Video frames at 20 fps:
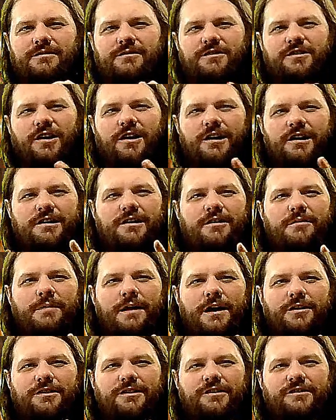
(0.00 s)
talk
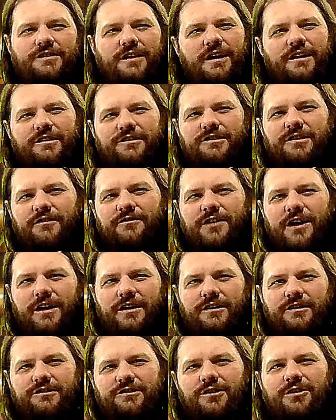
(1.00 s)
about the giant stuffed
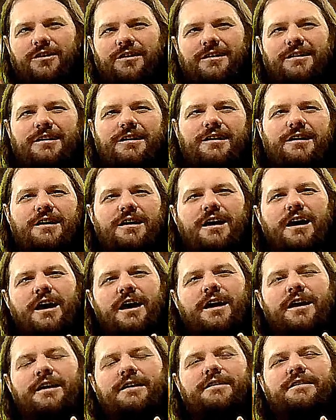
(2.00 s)
dinosaur
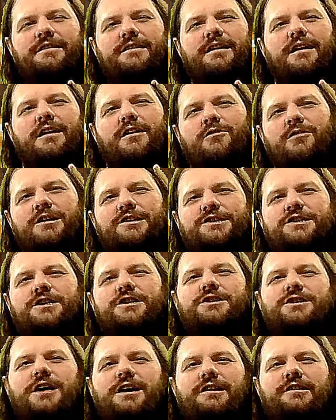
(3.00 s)
and
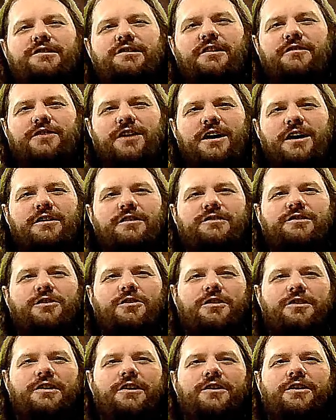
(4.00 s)
question giant stuffed
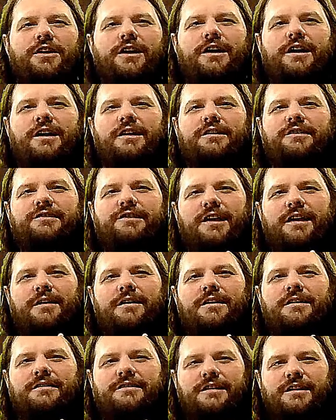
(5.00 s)
dinosaur. They're like,
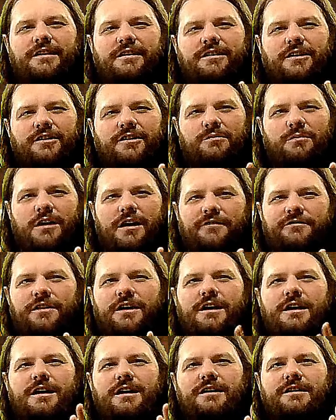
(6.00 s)
and Dean cuts him off,
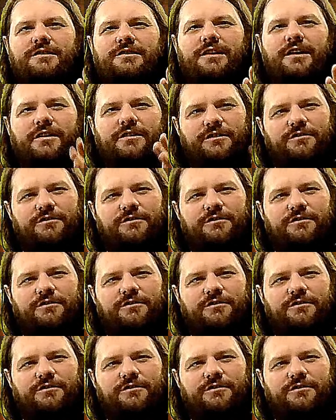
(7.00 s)
and he's like,